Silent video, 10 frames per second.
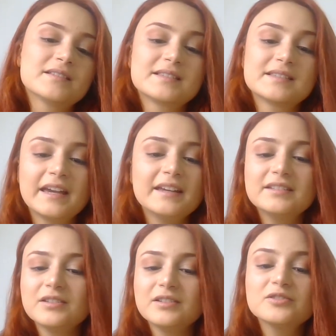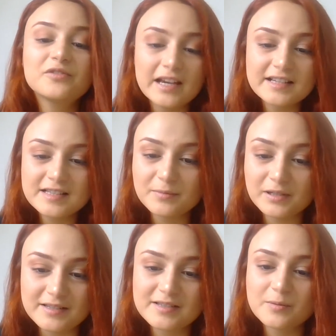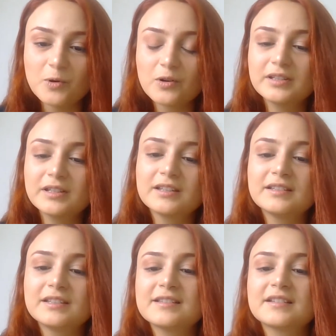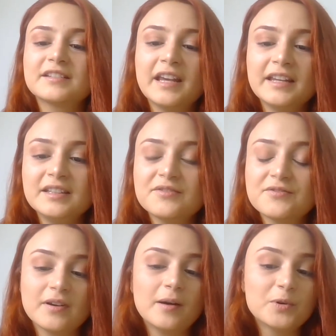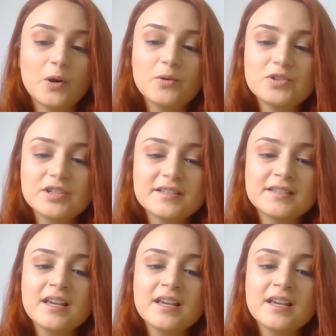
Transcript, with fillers: stayed not flexible in supporting these creative approaches